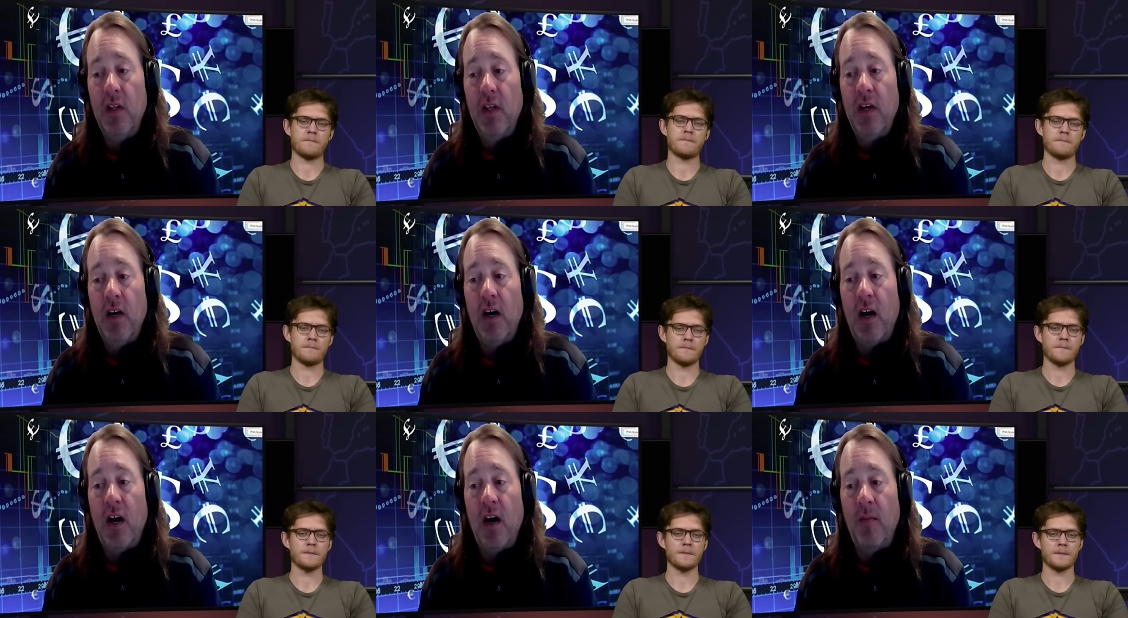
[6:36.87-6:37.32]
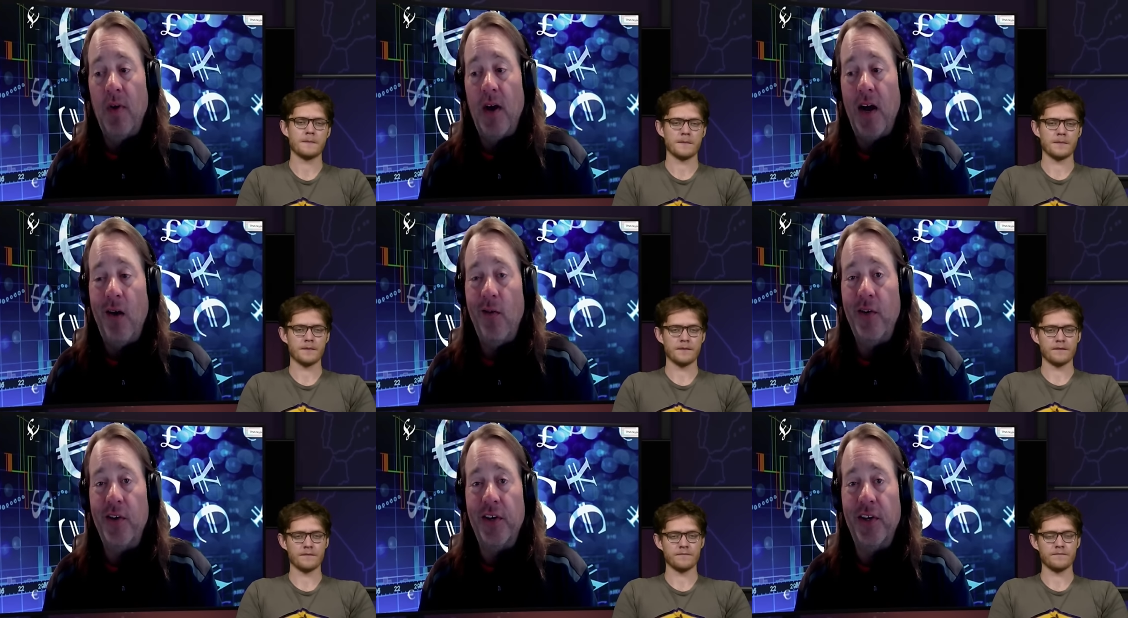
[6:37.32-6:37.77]
Speaker 1: um, I
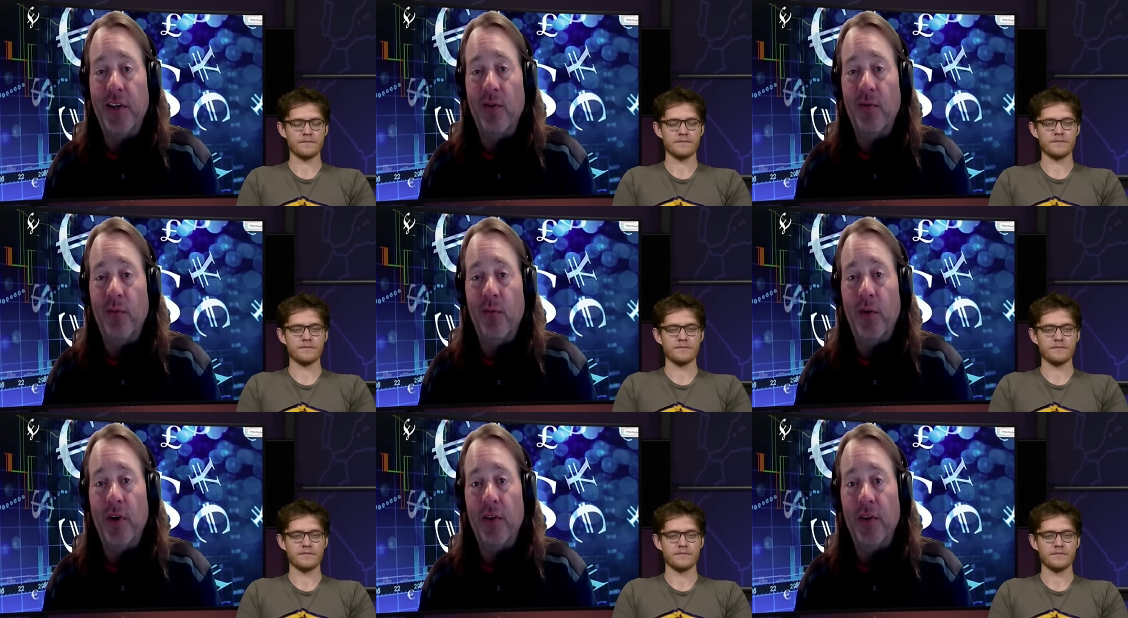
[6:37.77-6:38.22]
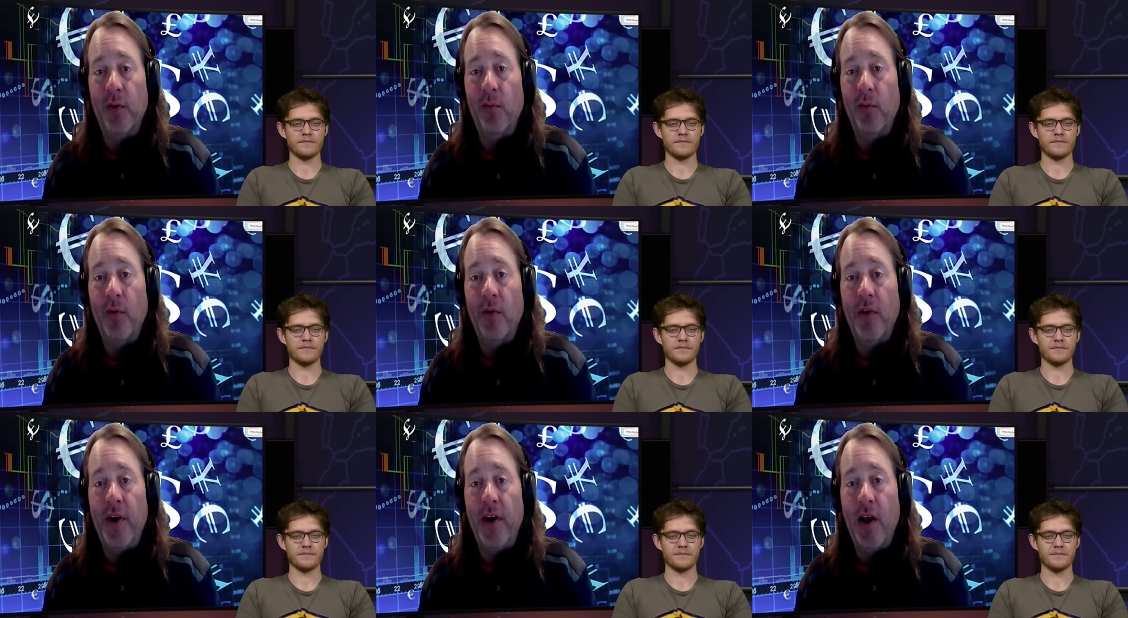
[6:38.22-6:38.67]
would get really
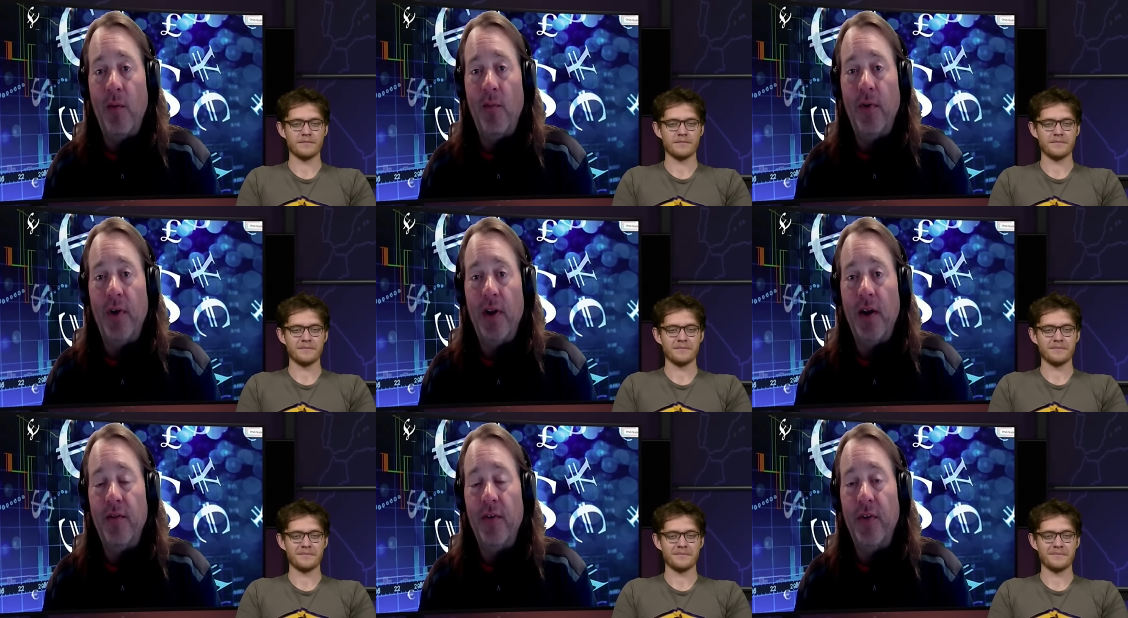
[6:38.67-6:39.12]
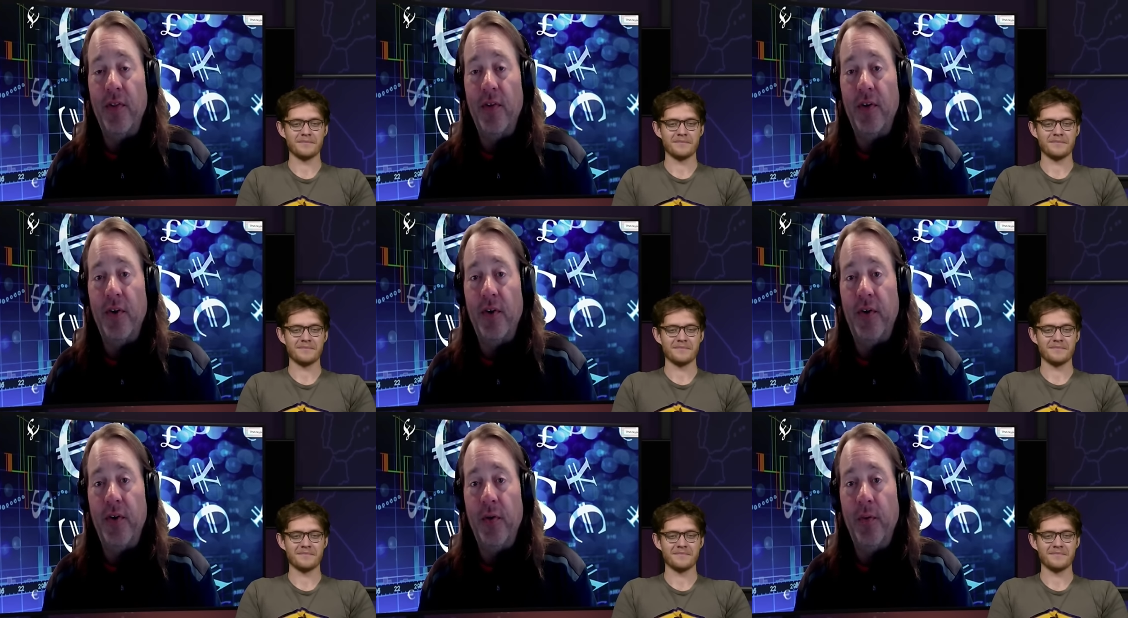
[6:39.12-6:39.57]
worried on whatever they're
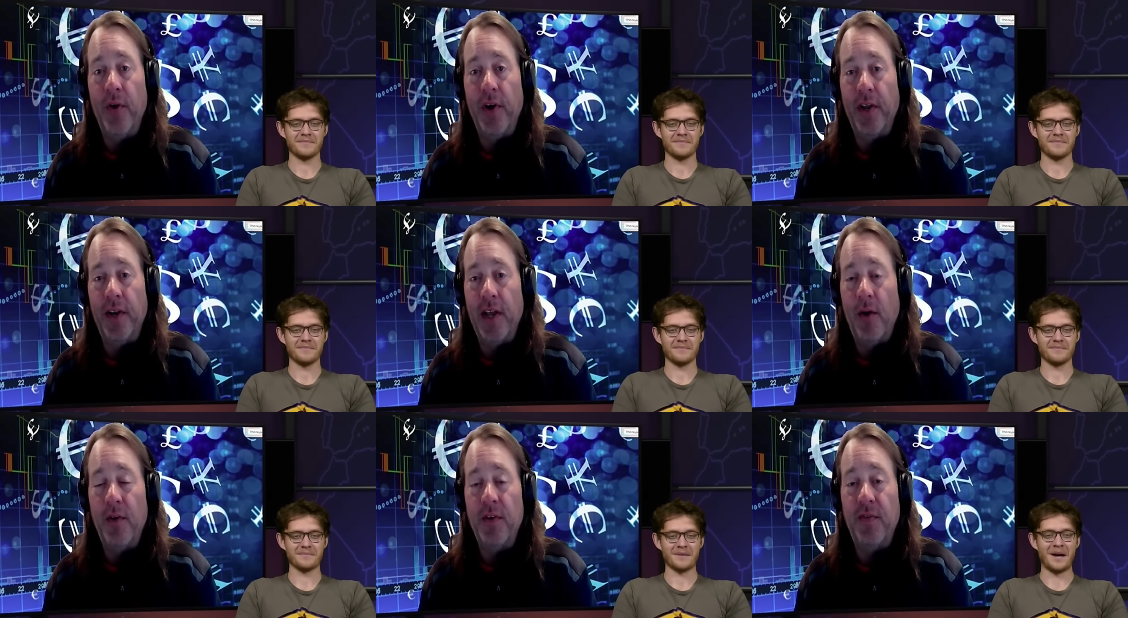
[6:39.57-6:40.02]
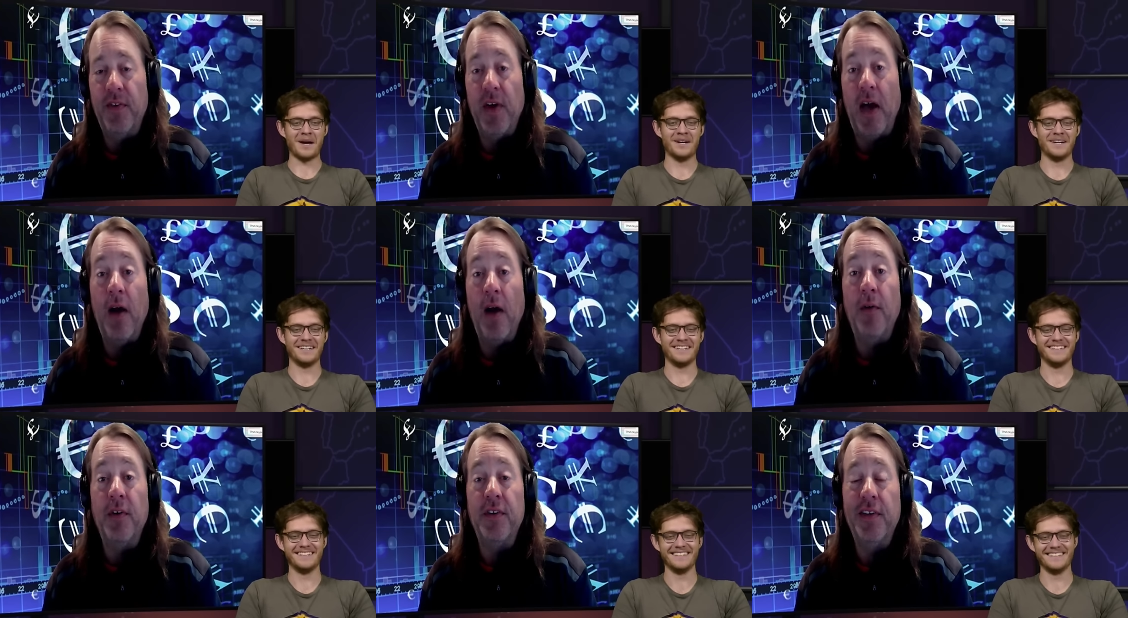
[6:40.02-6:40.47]
doing, and I would I
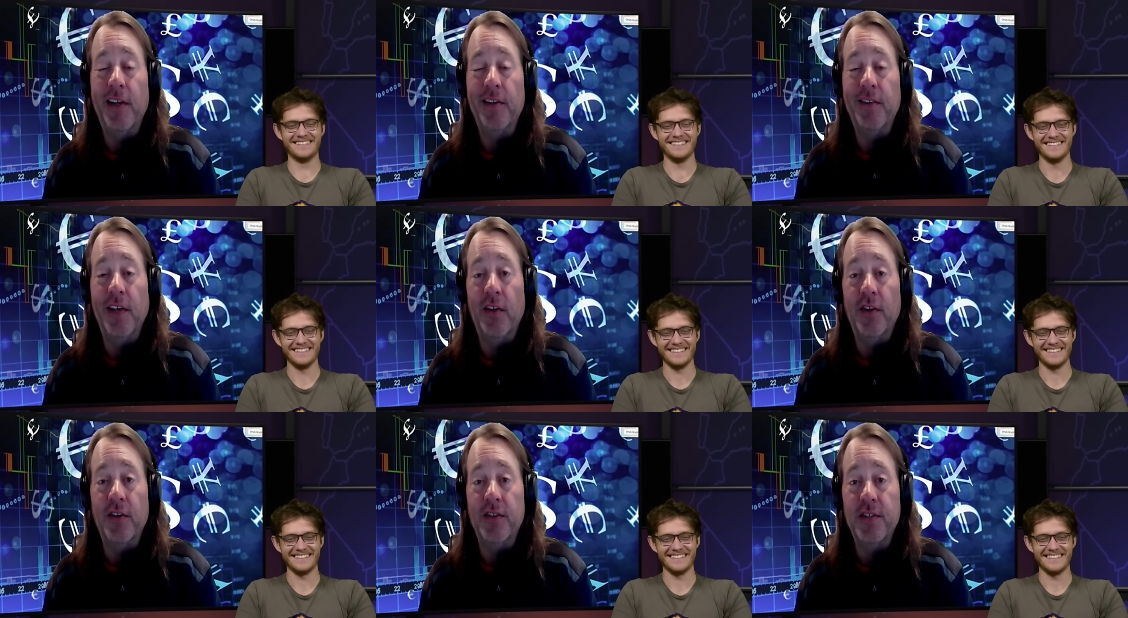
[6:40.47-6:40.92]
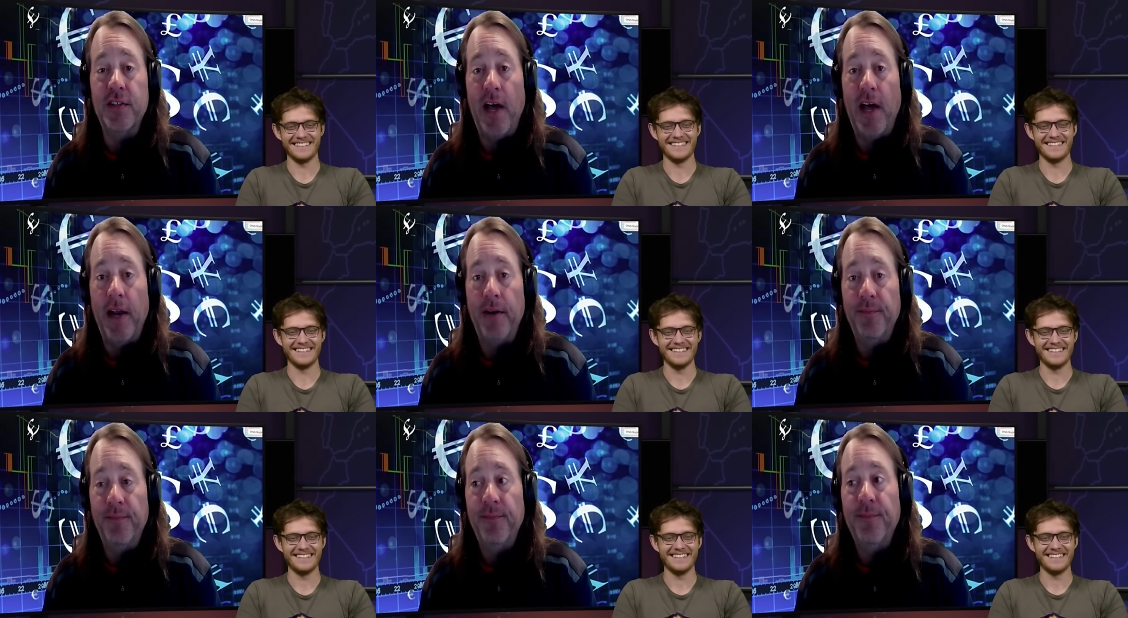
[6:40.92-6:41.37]
would take the other side.